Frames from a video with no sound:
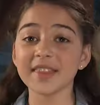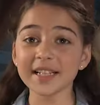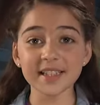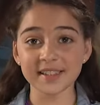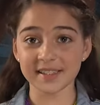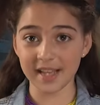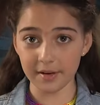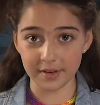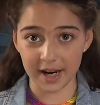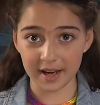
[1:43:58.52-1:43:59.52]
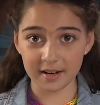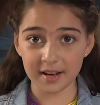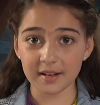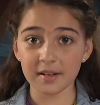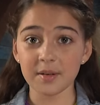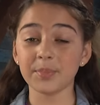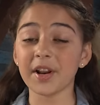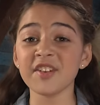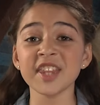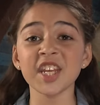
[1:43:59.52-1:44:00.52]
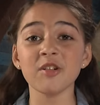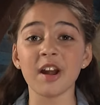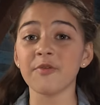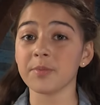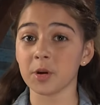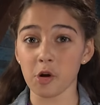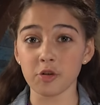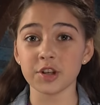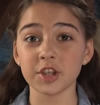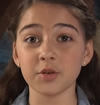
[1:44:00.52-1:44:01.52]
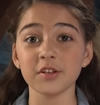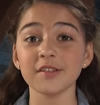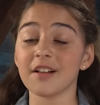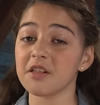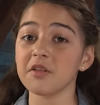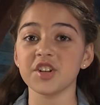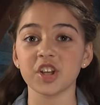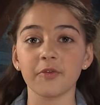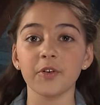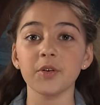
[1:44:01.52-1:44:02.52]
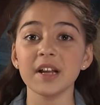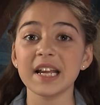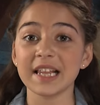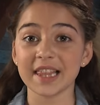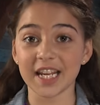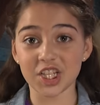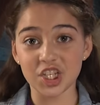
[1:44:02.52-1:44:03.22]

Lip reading: That doesn't sound right. But everything you get from the grocery stores, including junk food, like